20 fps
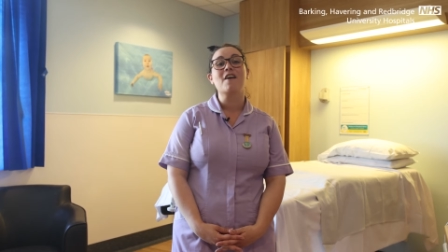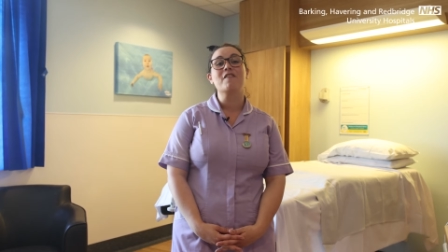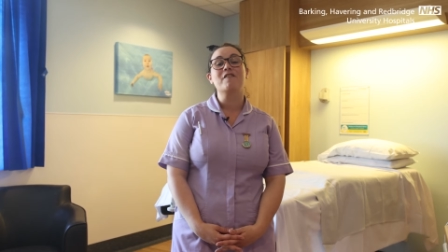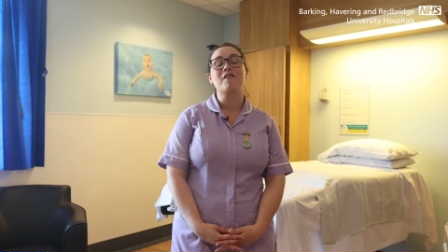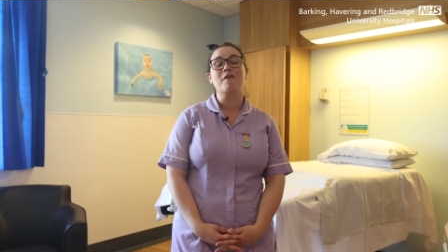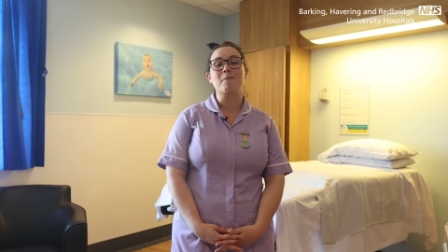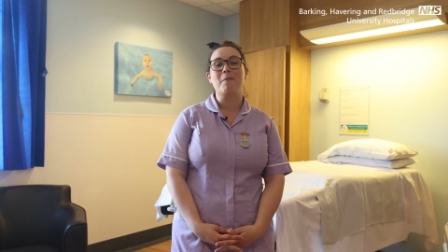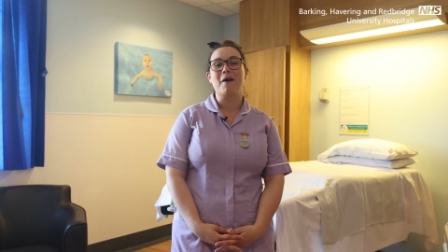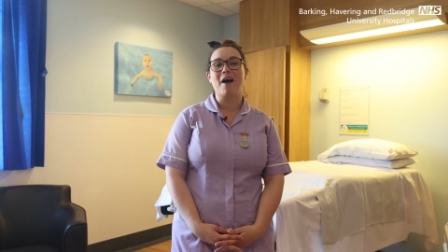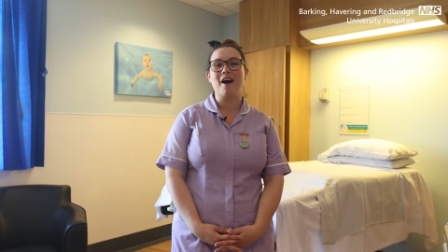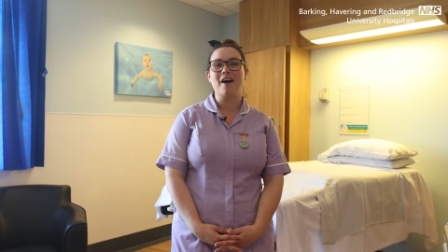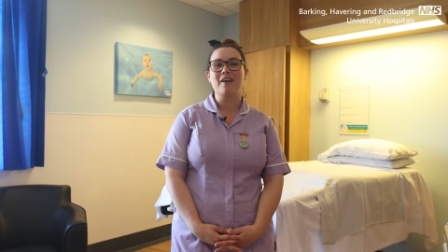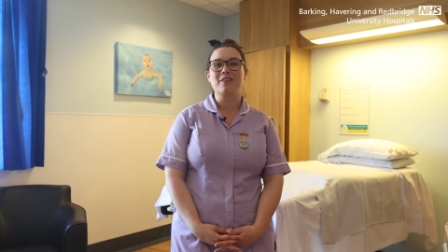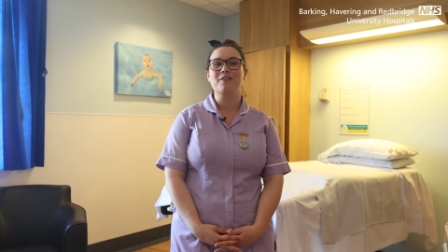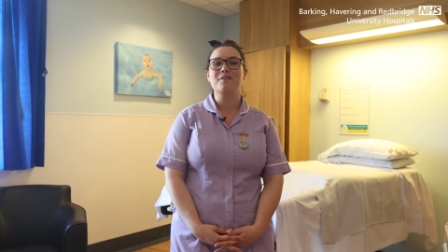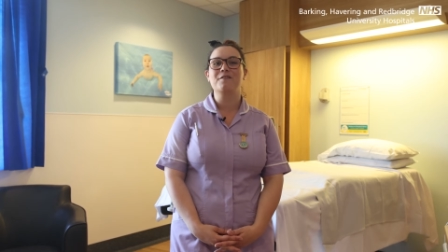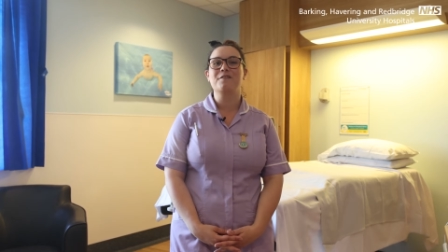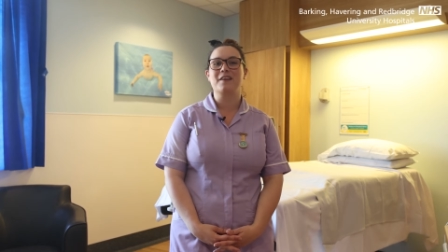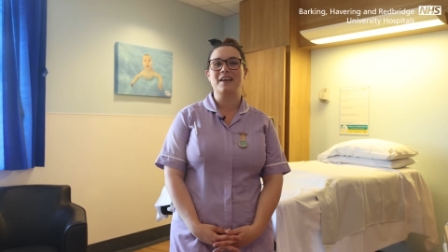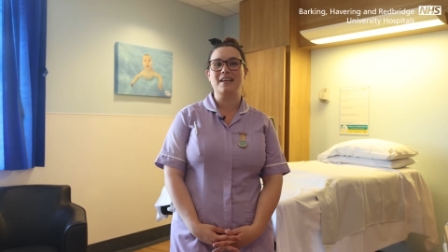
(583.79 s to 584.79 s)
for birth,
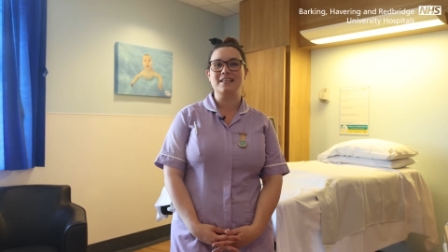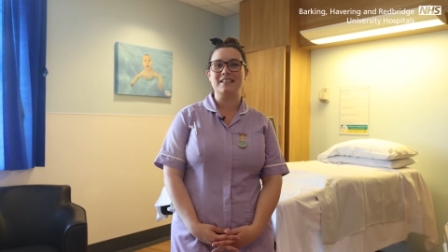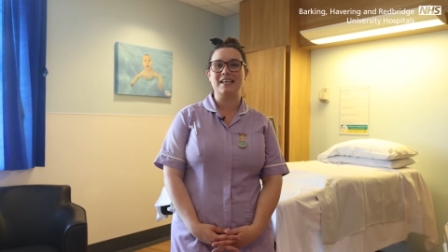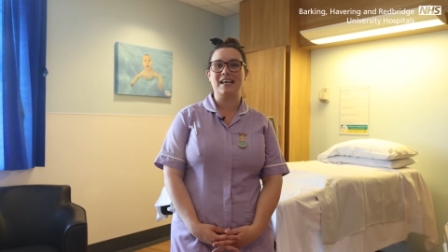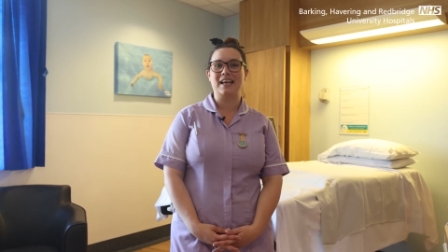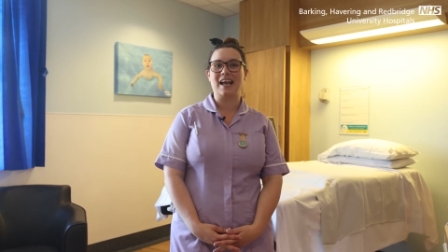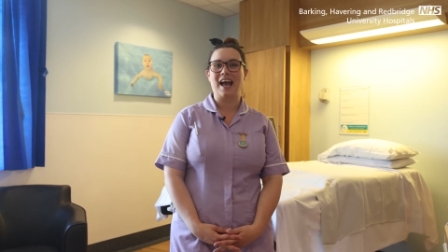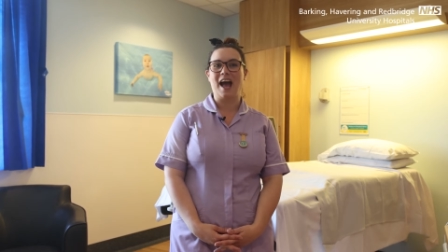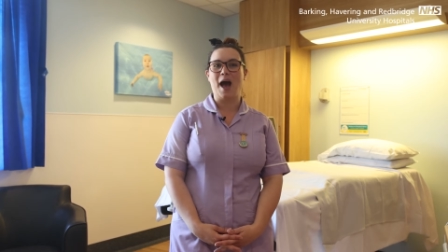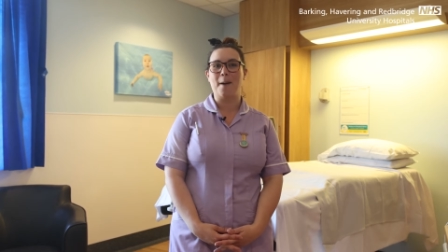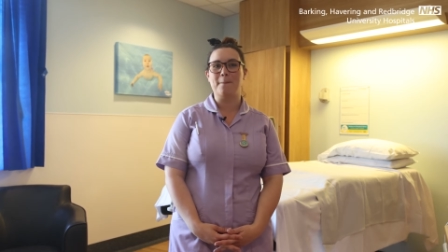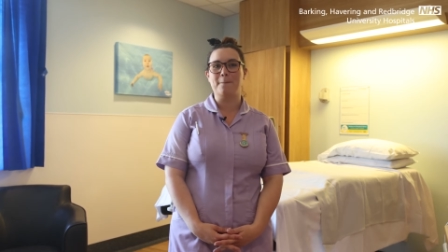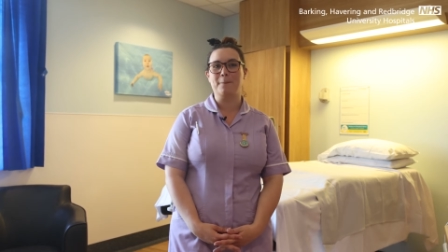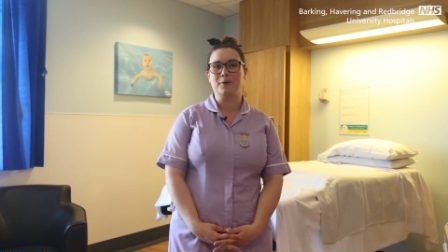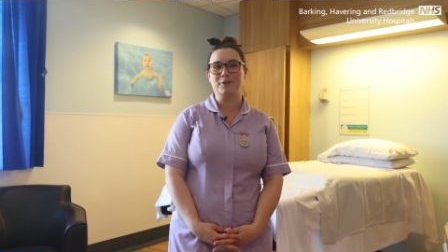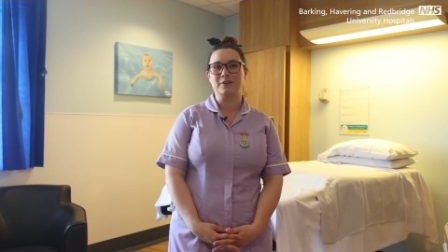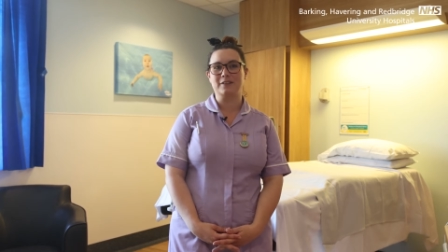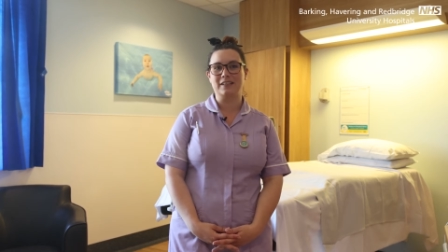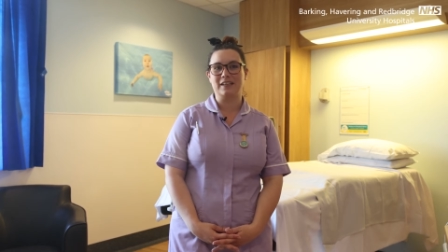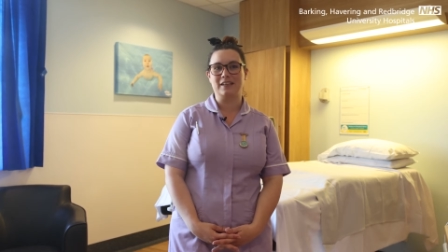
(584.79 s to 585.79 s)
feeding, and
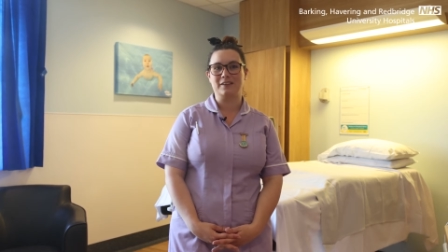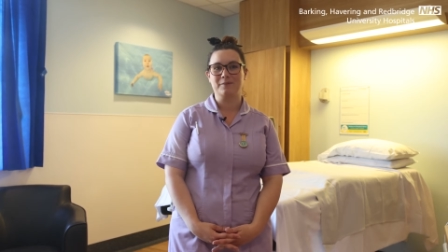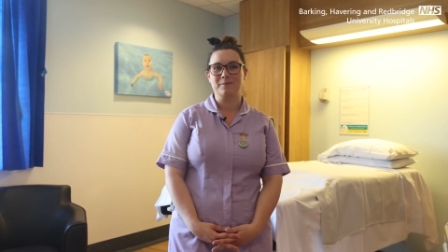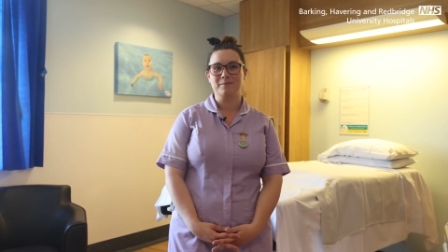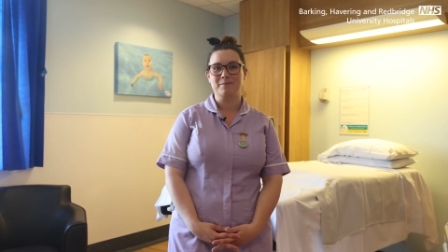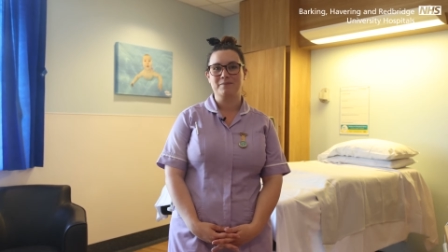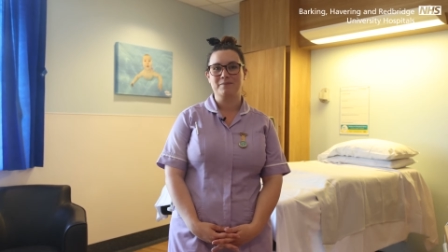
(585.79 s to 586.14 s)
bonding.